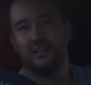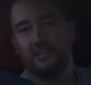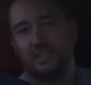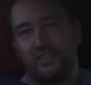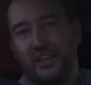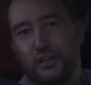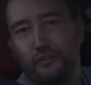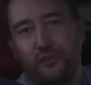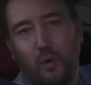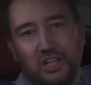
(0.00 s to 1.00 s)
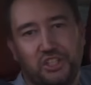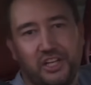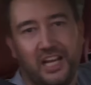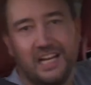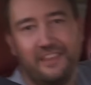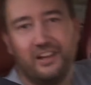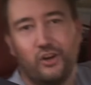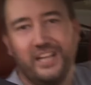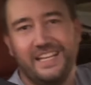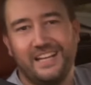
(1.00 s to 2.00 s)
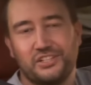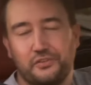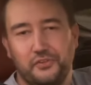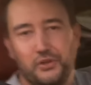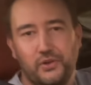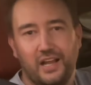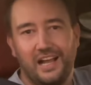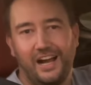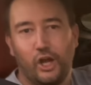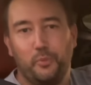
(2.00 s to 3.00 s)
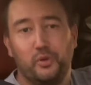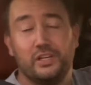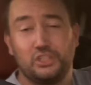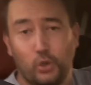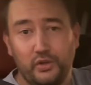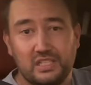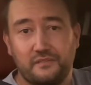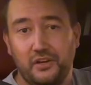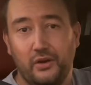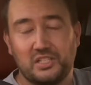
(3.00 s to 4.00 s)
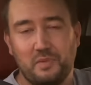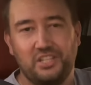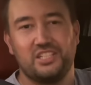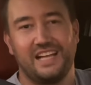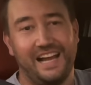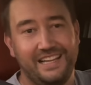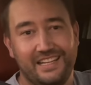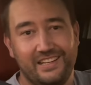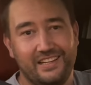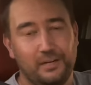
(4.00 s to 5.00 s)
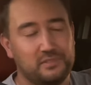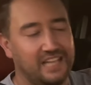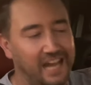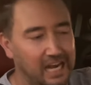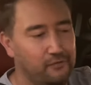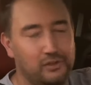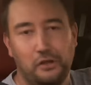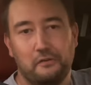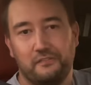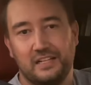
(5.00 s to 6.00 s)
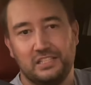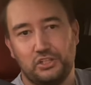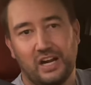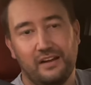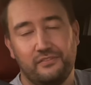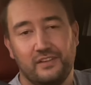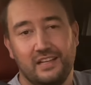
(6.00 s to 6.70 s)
So thank you for watching another Greg Dennis review. I hope you enjoyed this video as much as I did. It was a hell of a lot of fun to drive.